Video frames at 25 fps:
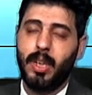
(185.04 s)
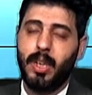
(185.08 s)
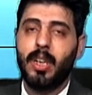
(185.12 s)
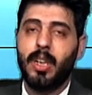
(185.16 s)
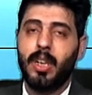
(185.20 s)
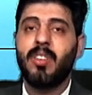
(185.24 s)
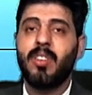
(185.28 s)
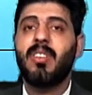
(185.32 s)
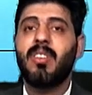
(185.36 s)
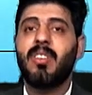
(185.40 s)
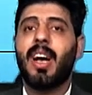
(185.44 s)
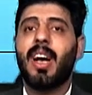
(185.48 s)

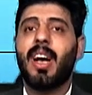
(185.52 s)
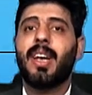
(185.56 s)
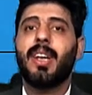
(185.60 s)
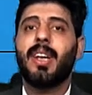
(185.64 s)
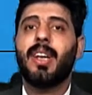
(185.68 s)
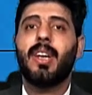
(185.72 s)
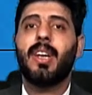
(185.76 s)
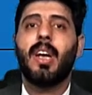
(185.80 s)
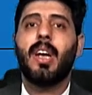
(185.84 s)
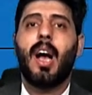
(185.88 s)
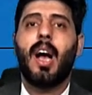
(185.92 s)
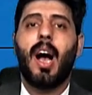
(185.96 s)
It's like
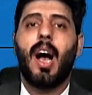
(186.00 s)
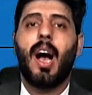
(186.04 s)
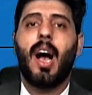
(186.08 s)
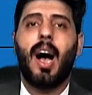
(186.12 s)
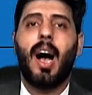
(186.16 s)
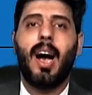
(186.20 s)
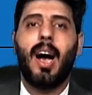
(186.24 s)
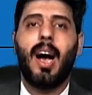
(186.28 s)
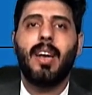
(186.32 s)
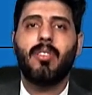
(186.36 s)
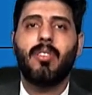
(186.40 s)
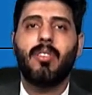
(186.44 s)
an
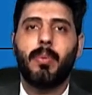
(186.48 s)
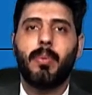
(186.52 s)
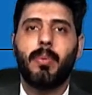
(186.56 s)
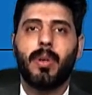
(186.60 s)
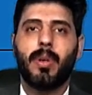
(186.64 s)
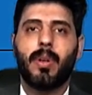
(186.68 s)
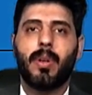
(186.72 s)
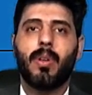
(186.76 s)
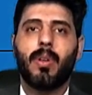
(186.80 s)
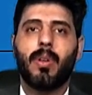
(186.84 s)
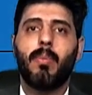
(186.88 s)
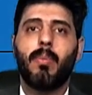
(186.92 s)

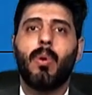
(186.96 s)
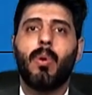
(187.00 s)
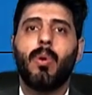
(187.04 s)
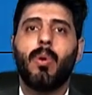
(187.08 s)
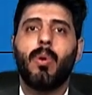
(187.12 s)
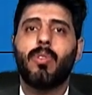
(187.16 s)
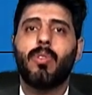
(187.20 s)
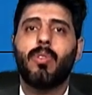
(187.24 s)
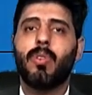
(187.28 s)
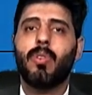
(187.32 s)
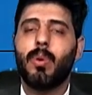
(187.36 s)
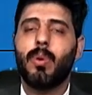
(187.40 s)
iceberg. The
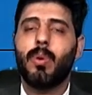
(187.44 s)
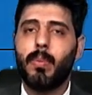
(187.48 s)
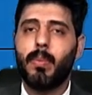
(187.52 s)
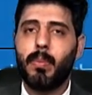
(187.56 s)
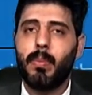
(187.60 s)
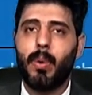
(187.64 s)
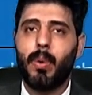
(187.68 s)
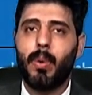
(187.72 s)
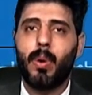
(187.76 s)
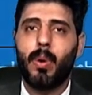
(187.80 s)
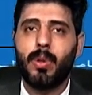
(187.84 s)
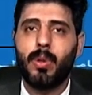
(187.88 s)
most
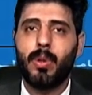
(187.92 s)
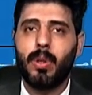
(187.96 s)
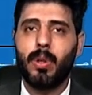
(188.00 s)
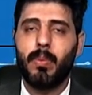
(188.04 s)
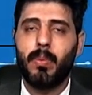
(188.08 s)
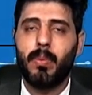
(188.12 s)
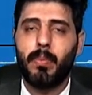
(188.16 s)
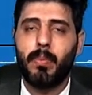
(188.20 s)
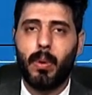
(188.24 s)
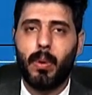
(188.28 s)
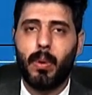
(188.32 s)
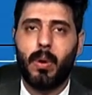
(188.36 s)

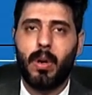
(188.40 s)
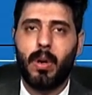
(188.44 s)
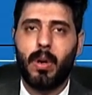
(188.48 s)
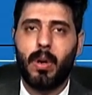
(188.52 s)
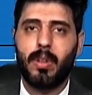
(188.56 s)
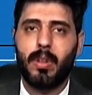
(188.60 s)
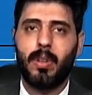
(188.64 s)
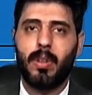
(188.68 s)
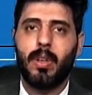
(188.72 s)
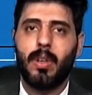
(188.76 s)
important part